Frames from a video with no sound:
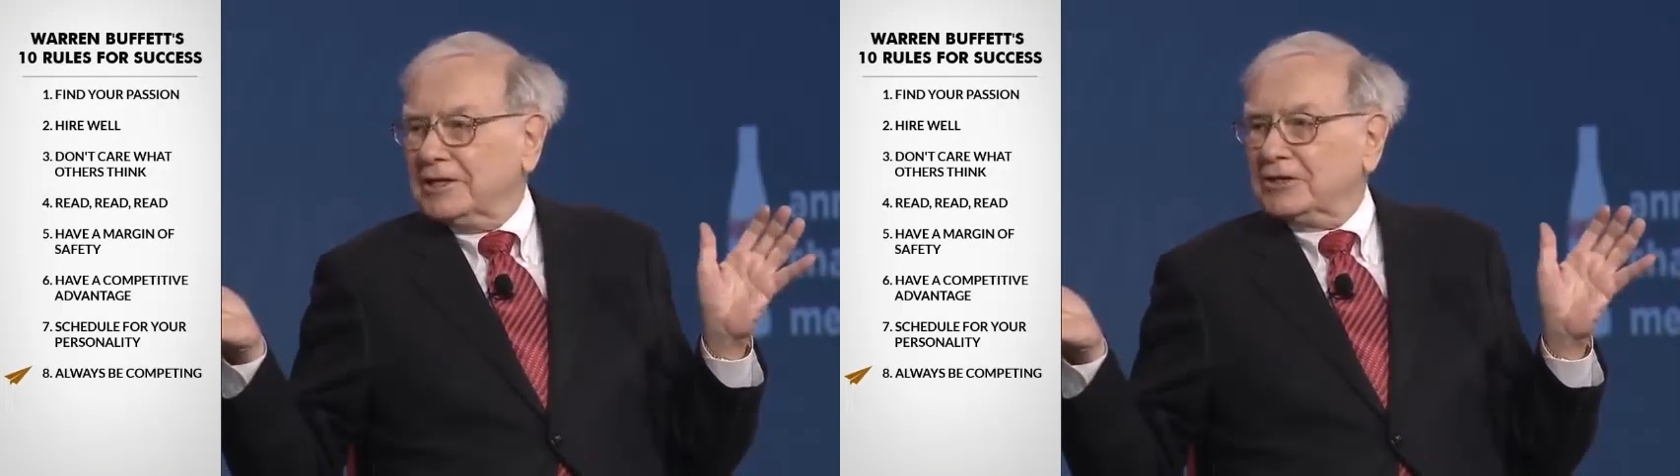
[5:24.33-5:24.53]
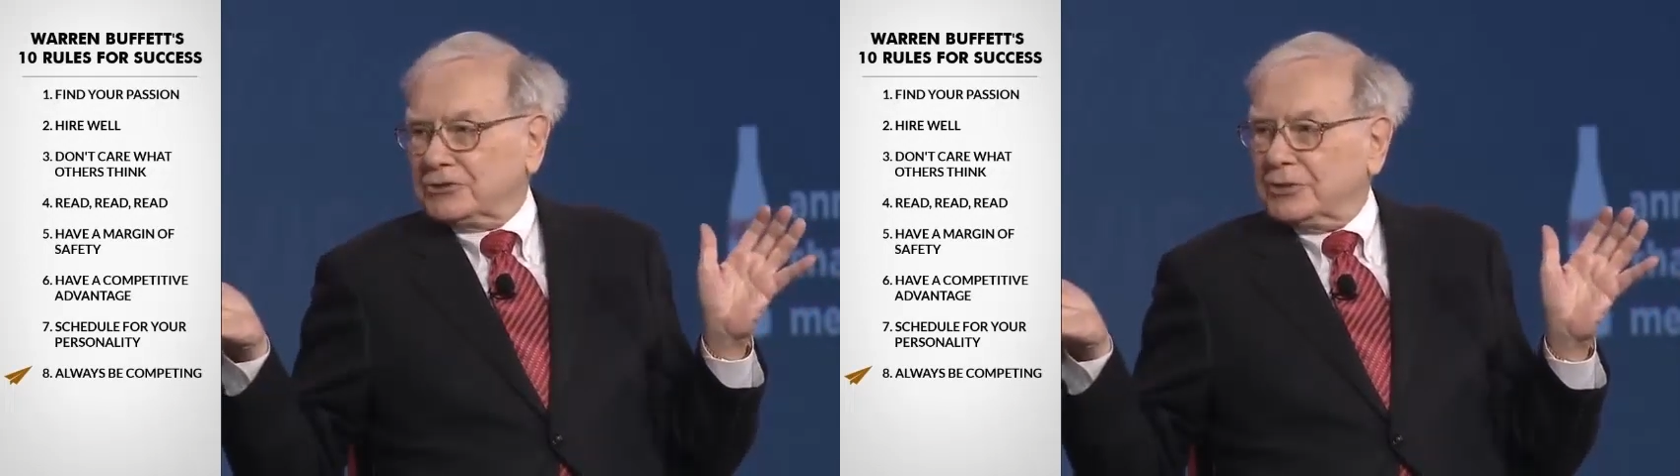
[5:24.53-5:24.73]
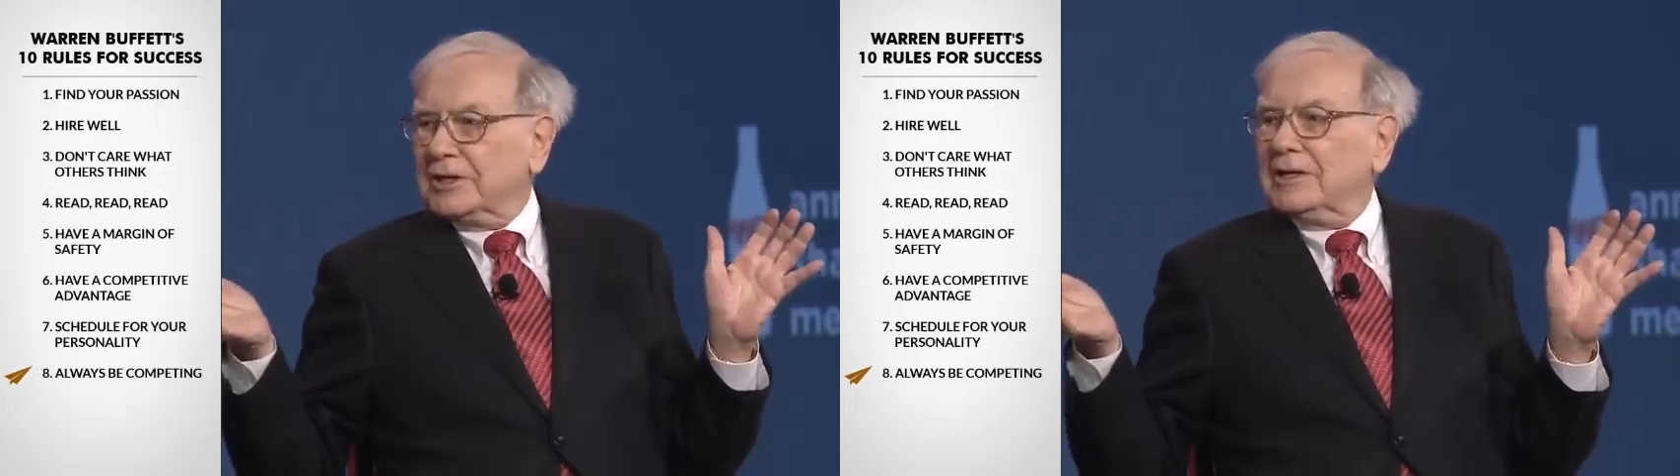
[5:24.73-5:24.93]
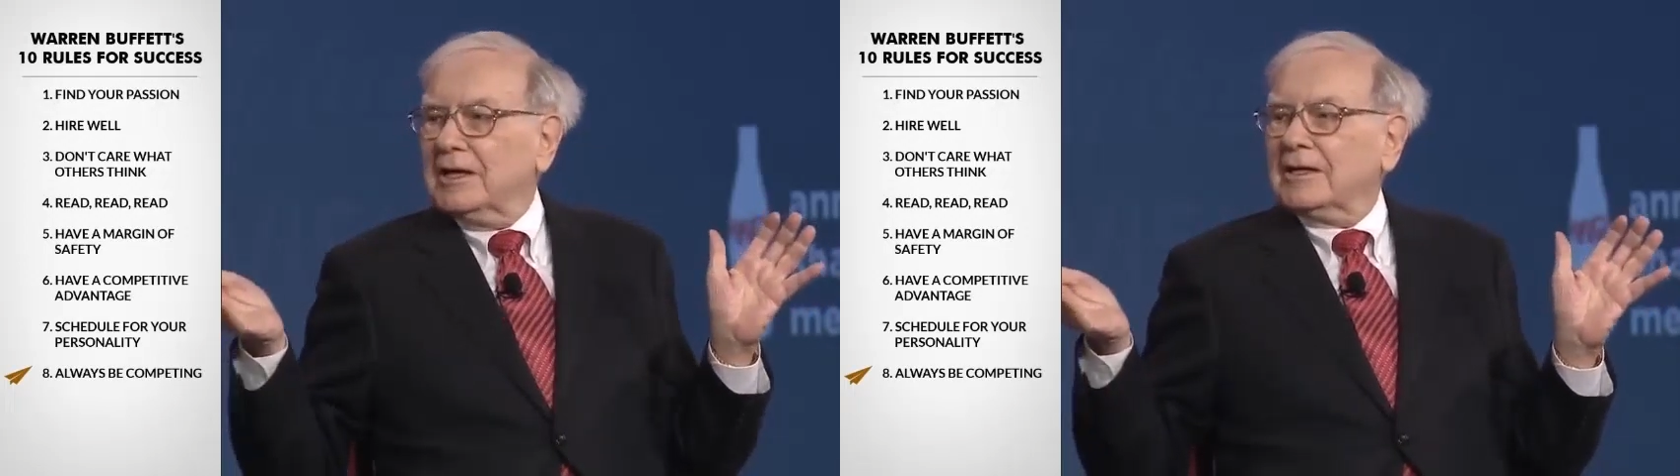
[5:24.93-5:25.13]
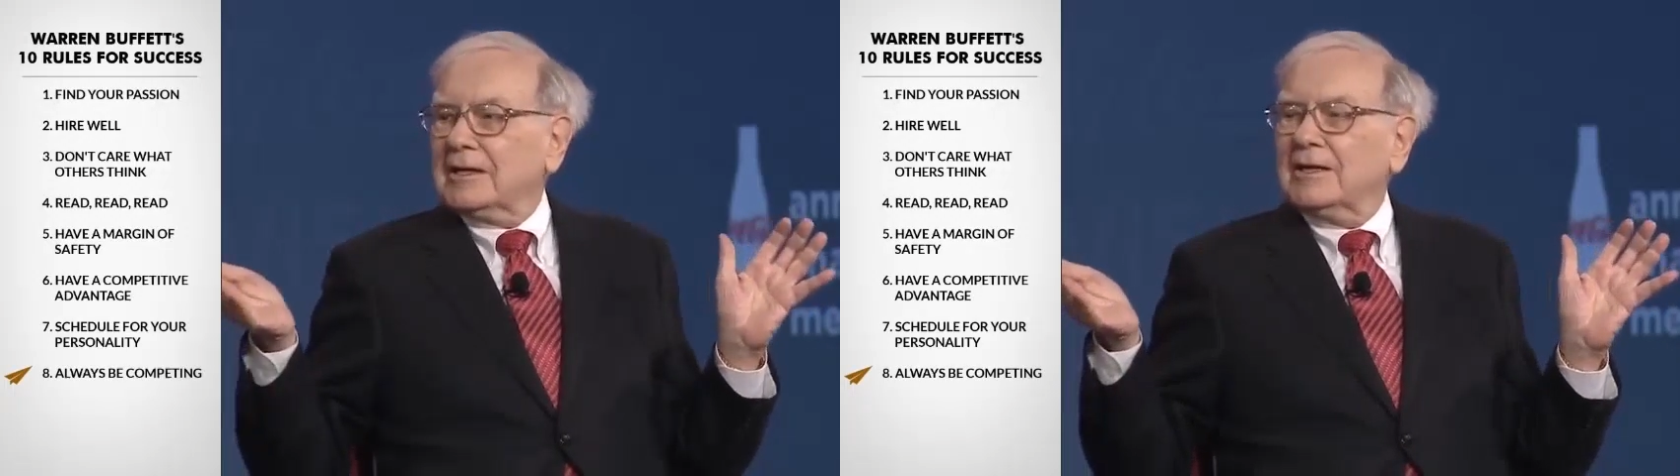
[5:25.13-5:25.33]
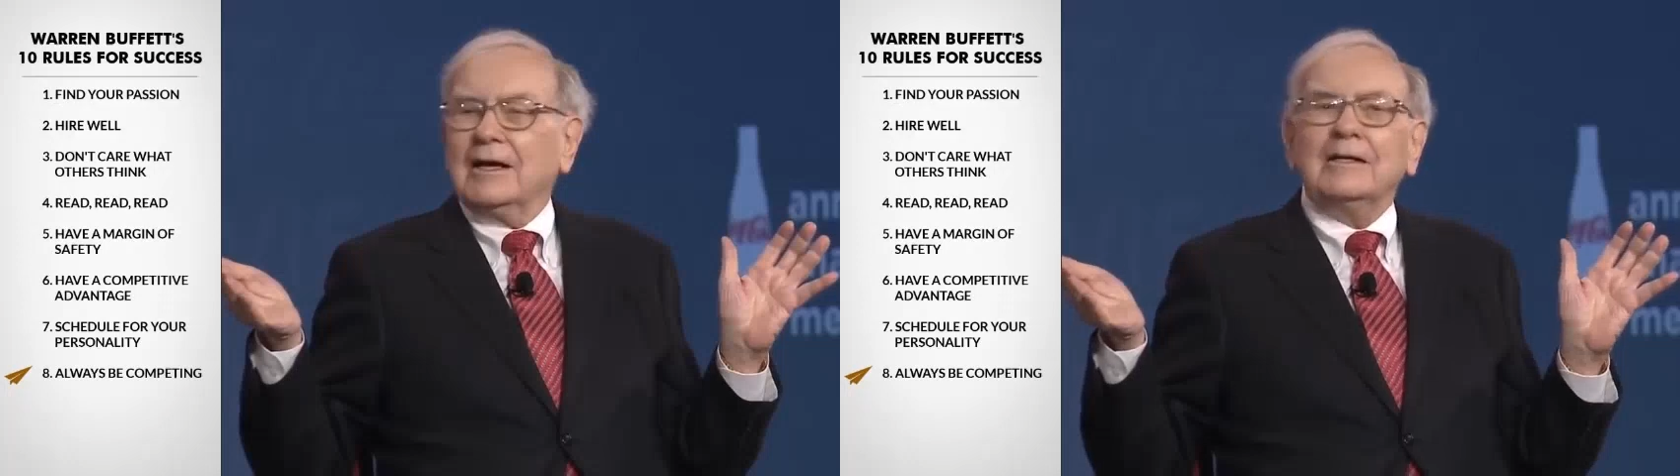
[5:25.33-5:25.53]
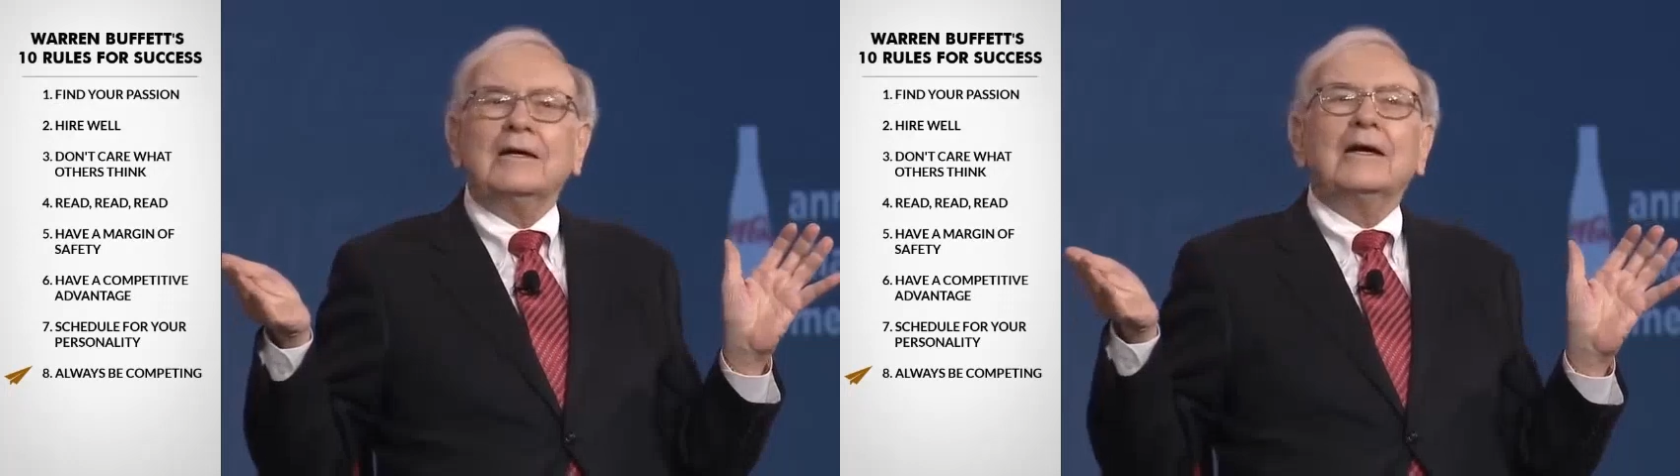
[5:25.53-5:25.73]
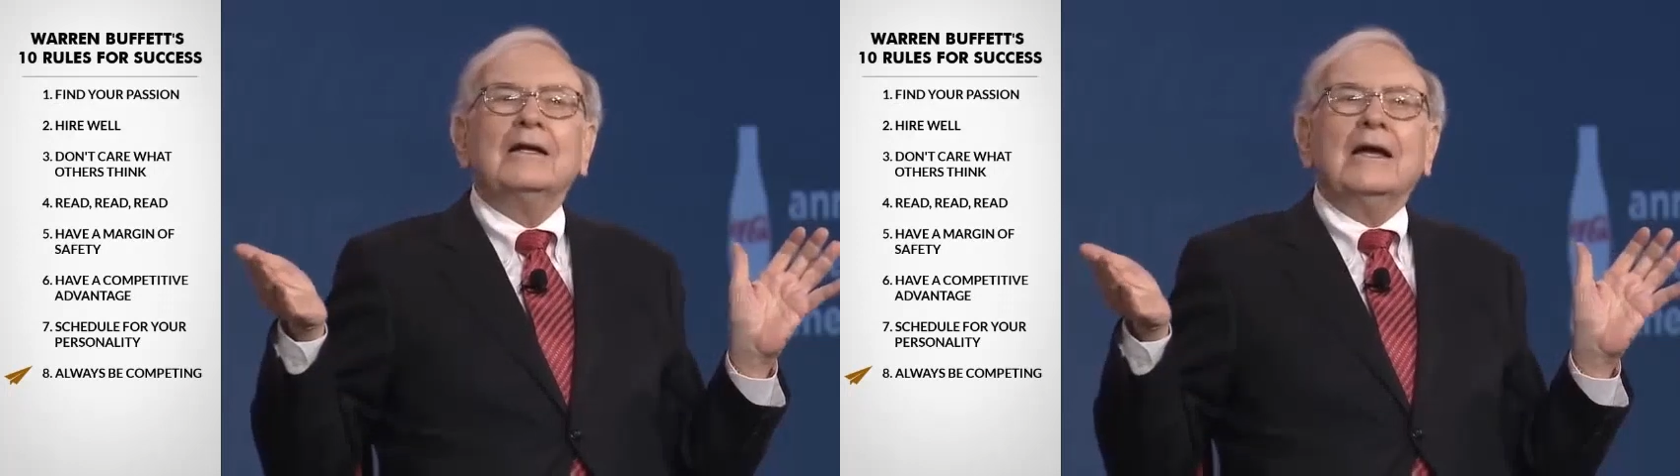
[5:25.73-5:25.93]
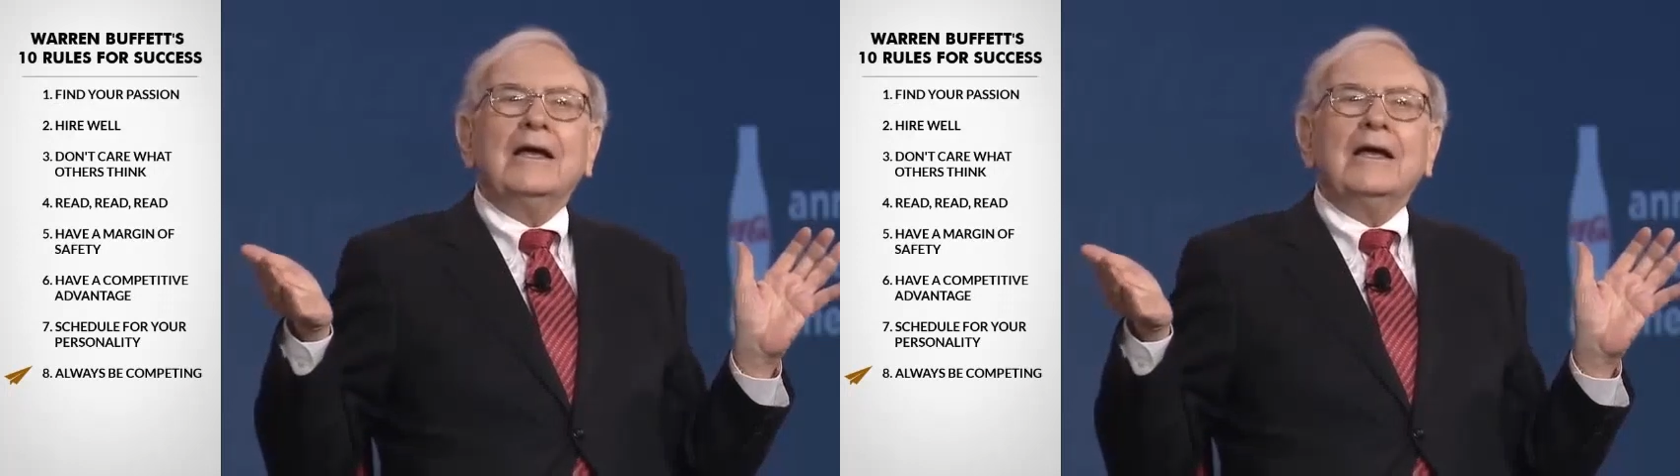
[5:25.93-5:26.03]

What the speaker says: history, and I